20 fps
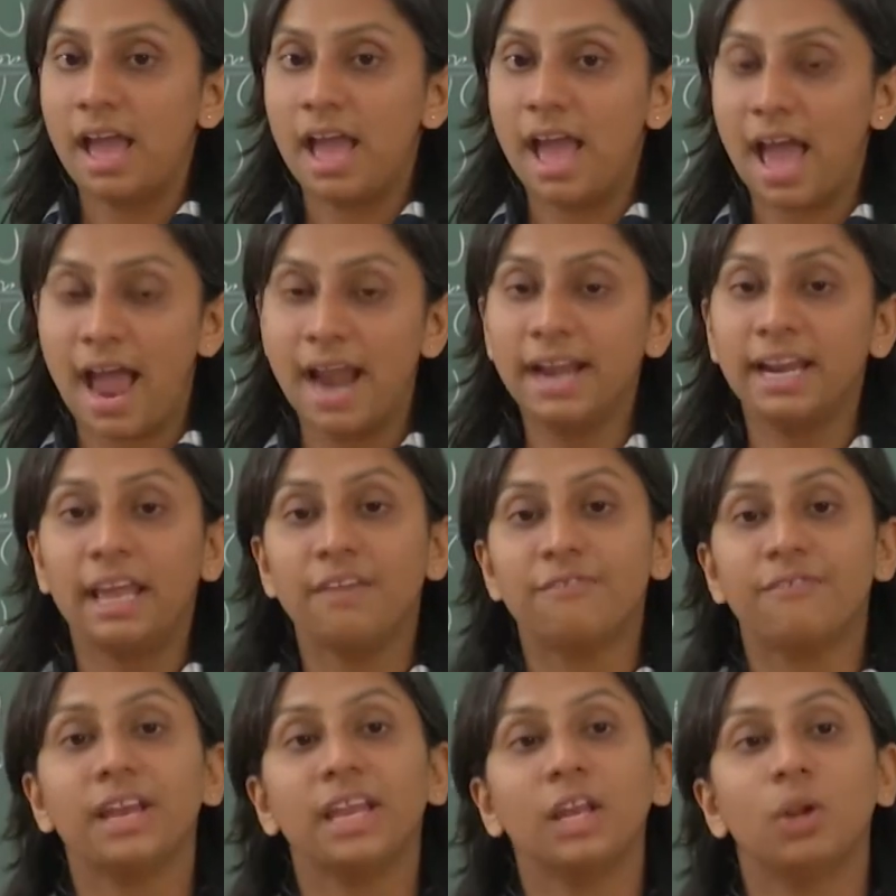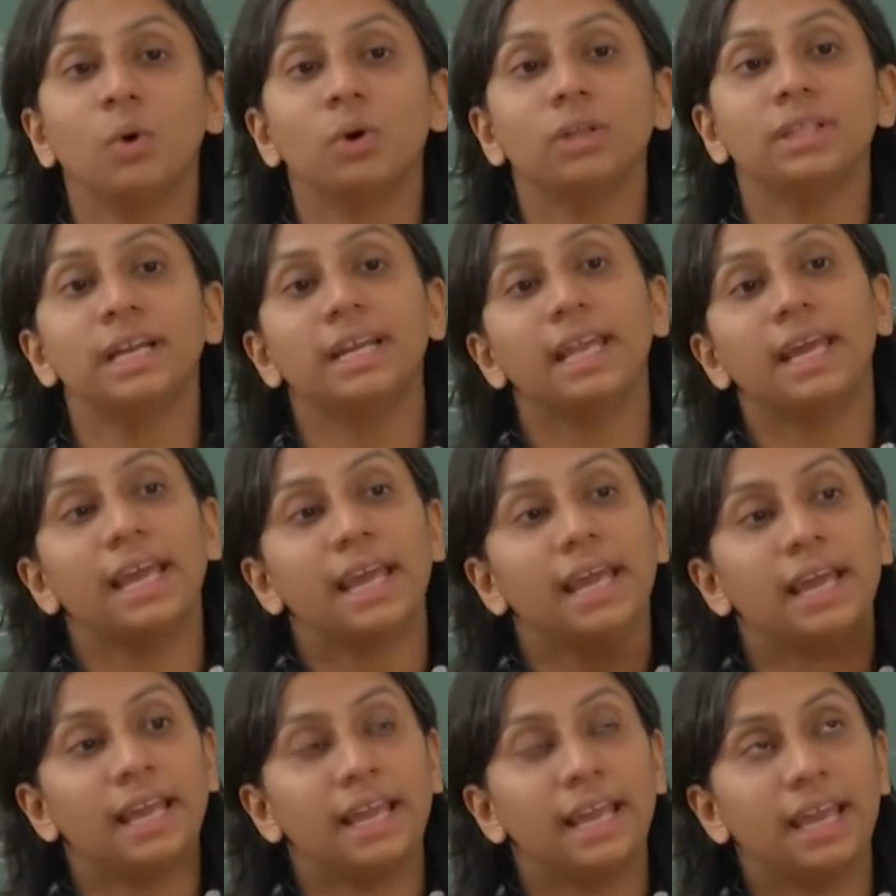and if I know that
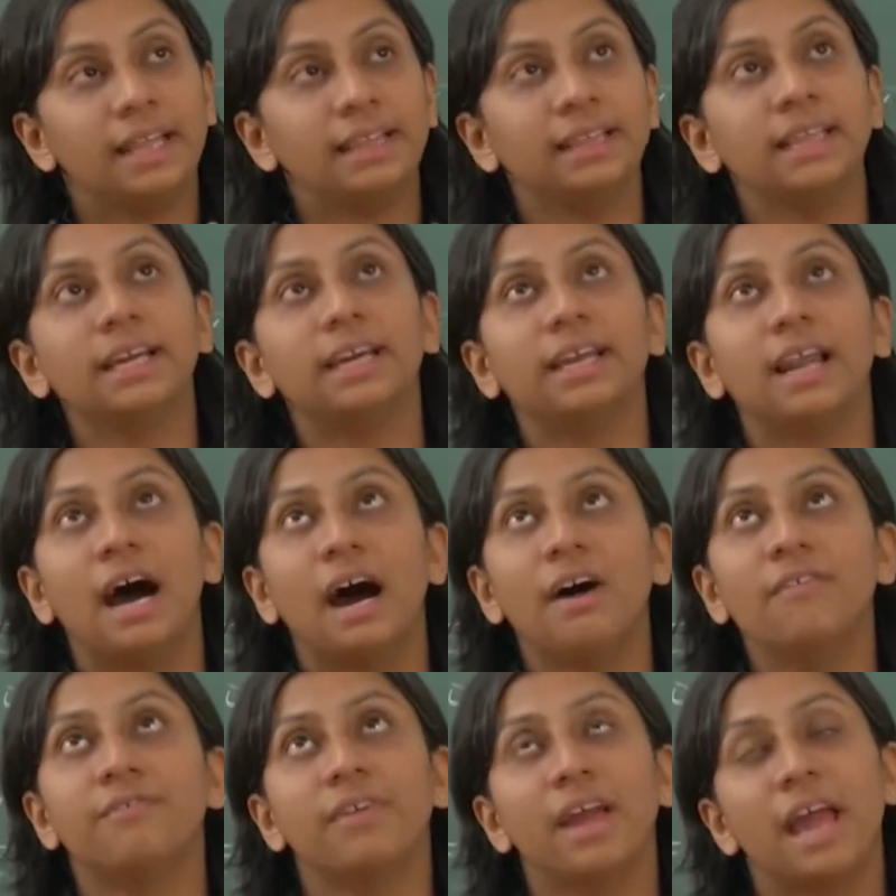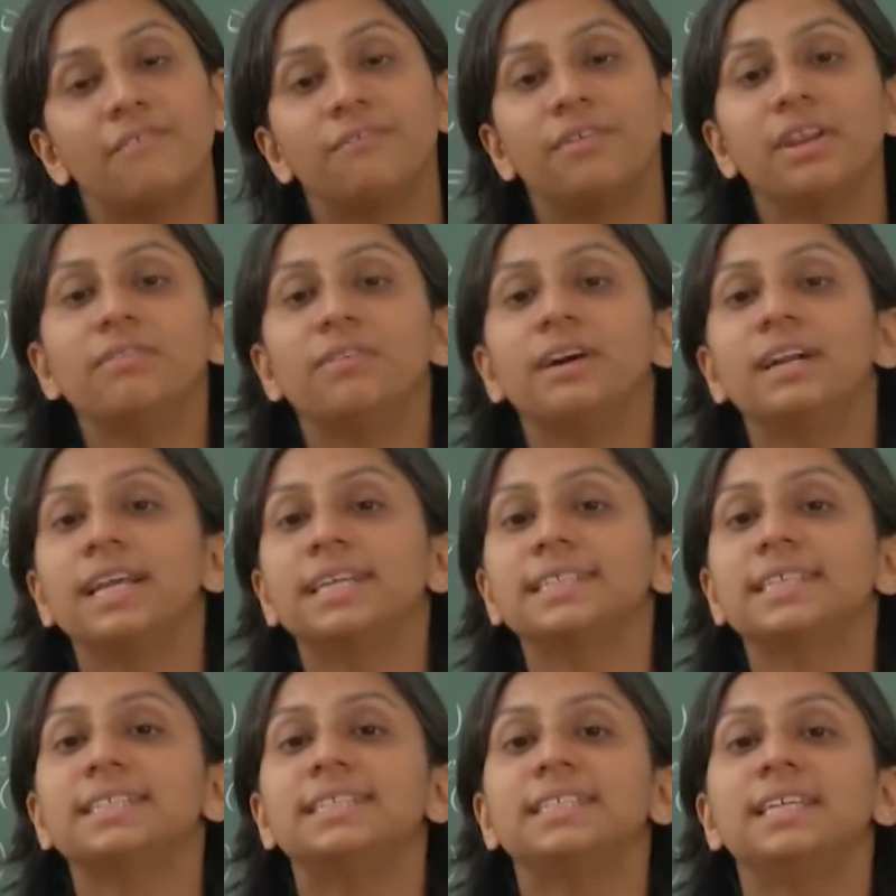in the graph every
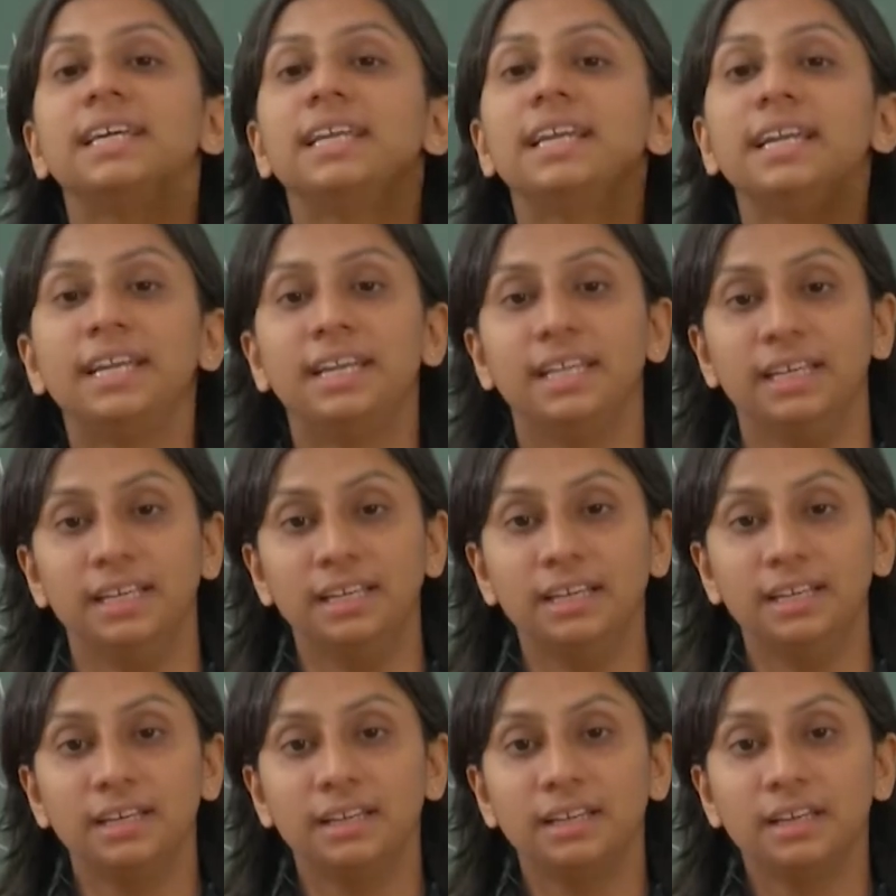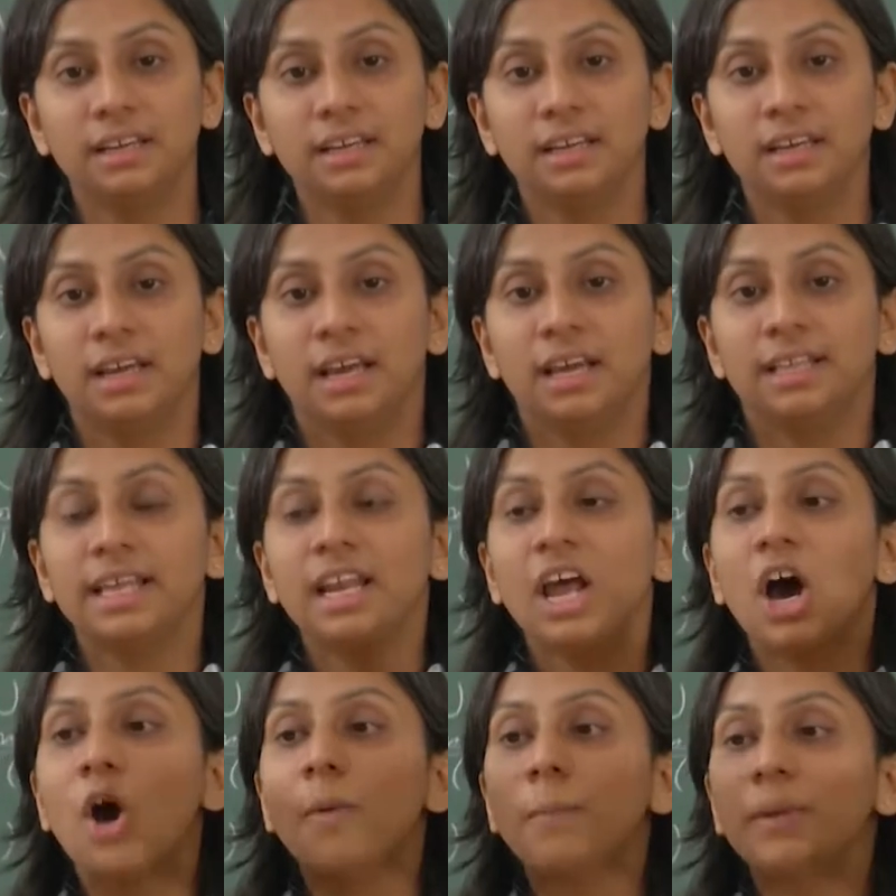vertex has degree d, then
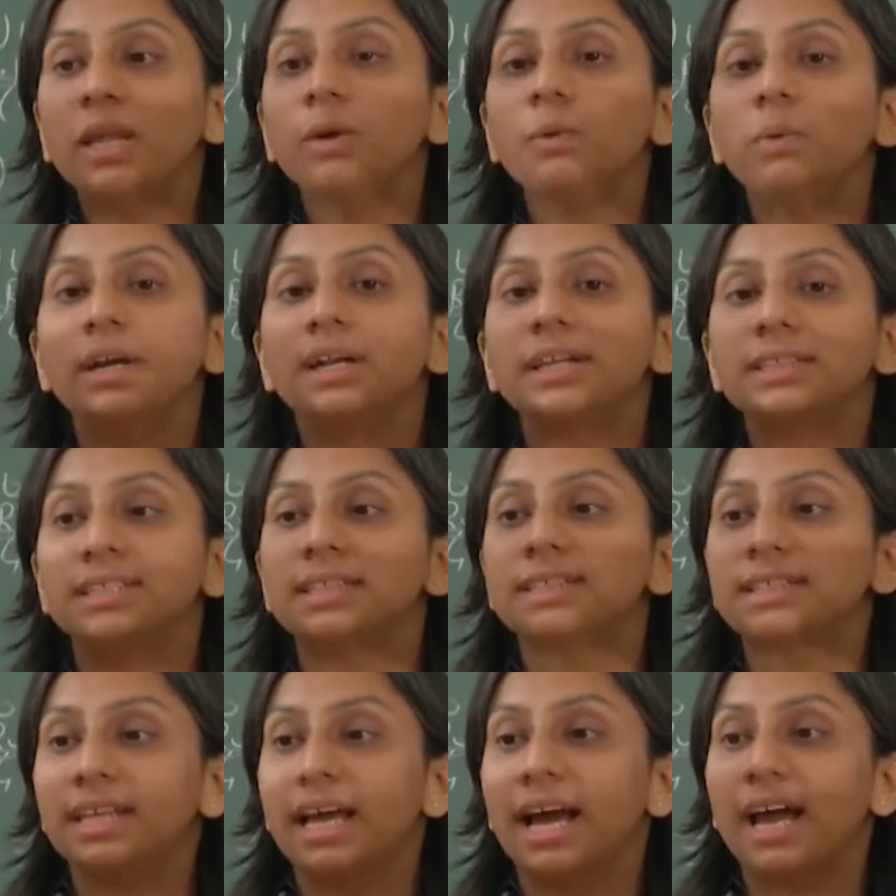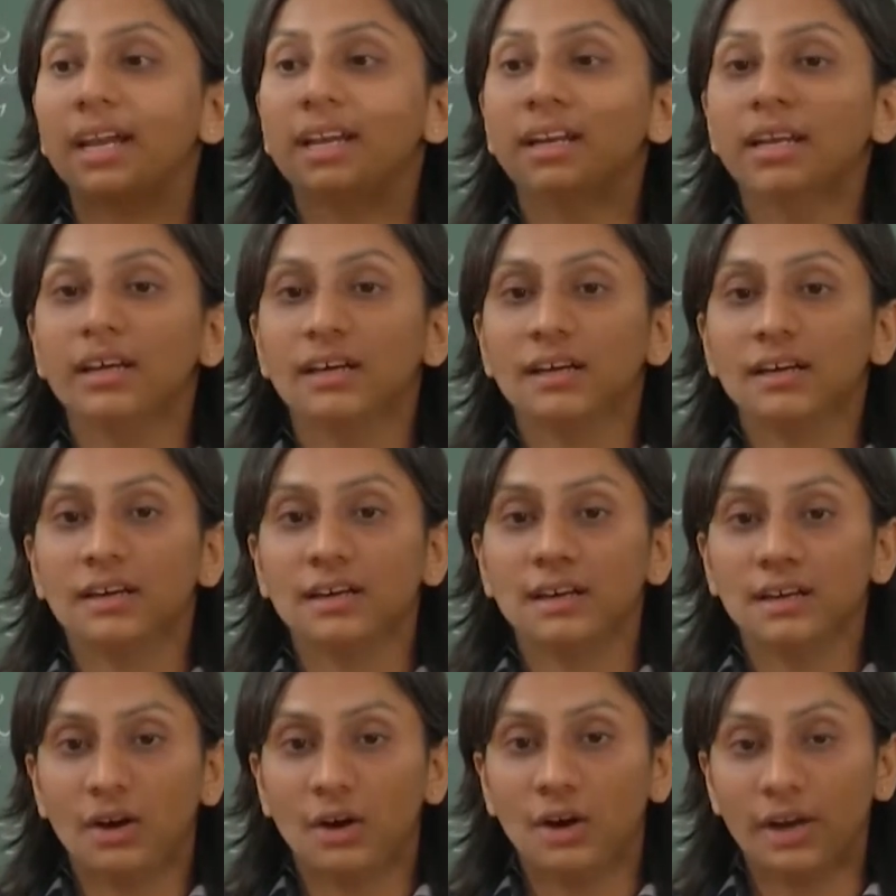how many vertices can,
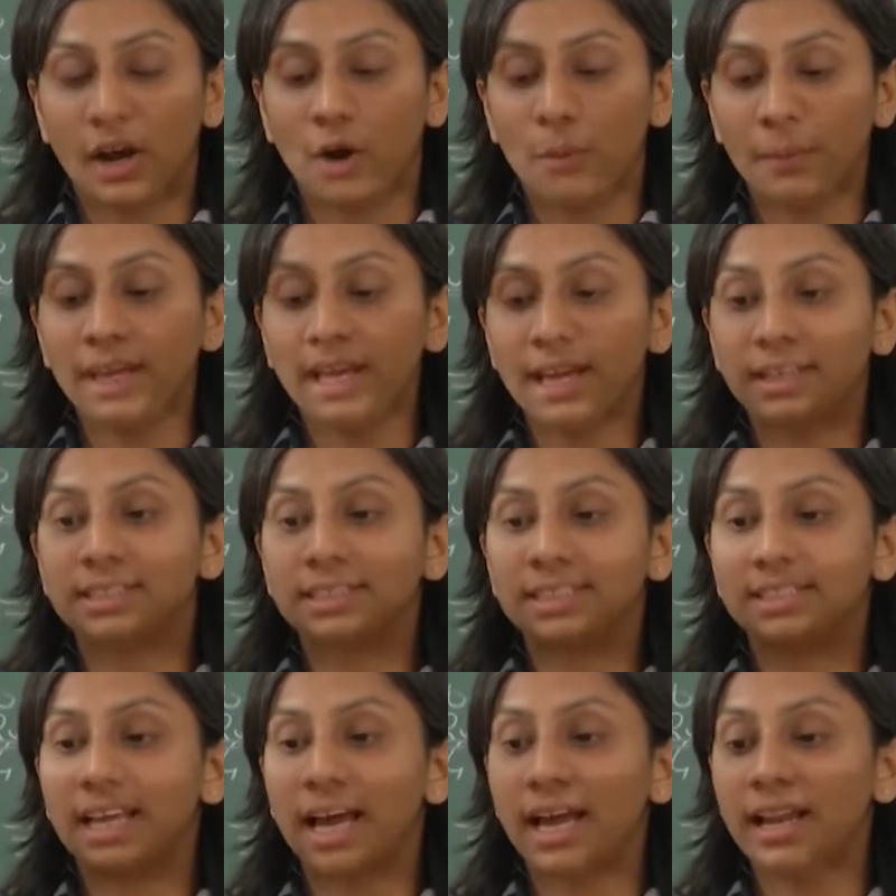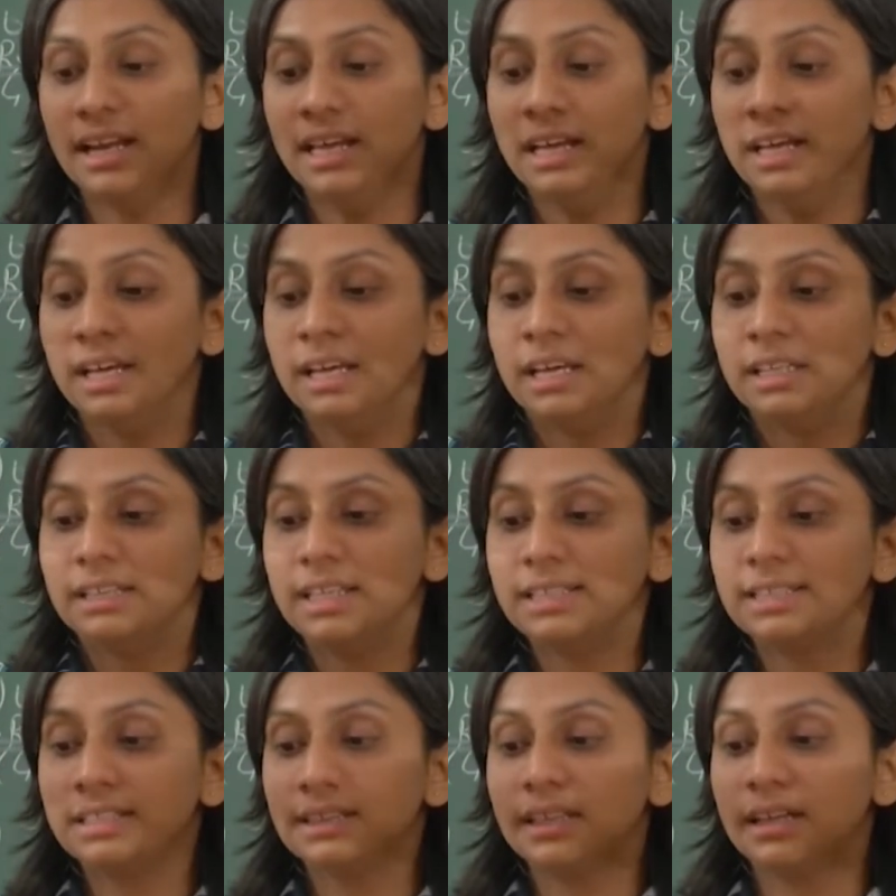or how many edges can
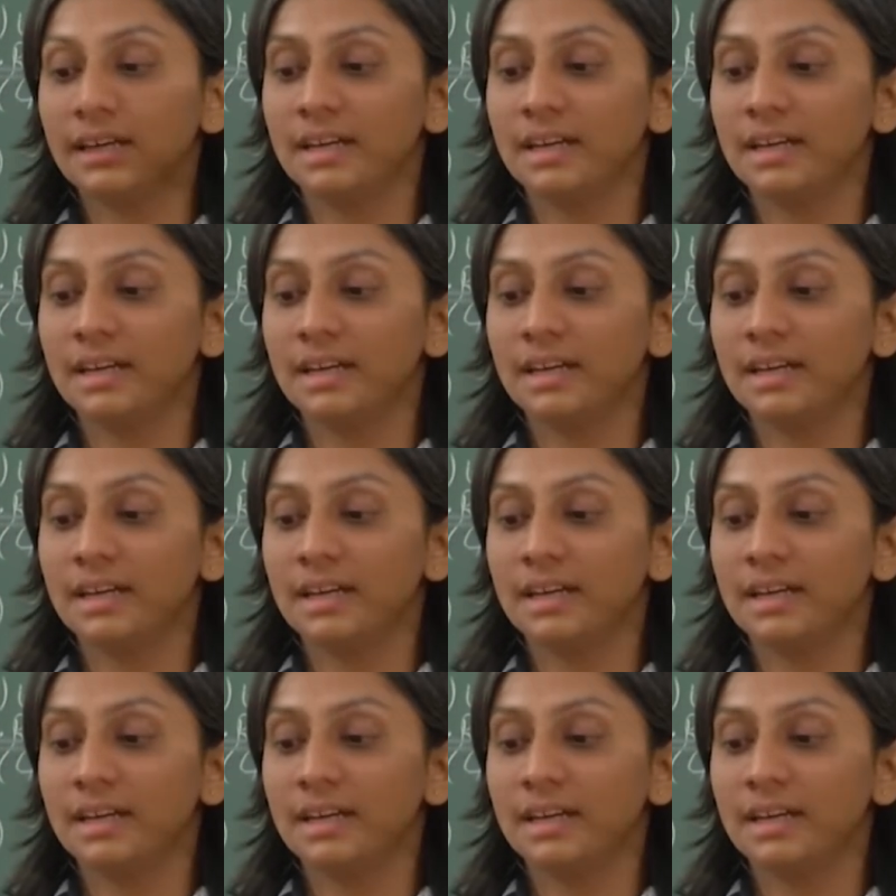this